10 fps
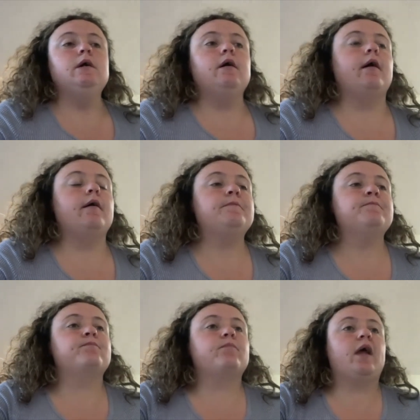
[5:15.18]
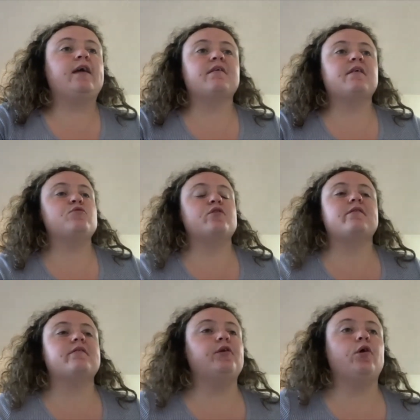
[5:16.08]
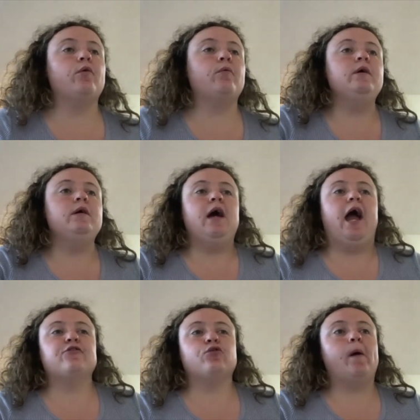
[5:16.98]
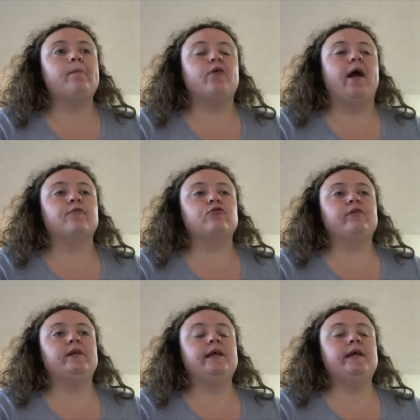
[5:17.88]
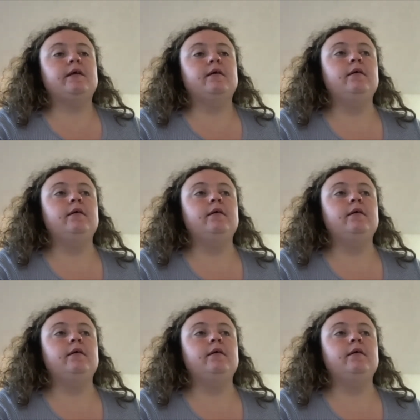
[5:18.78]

I guess I'm just, I grew up around a really,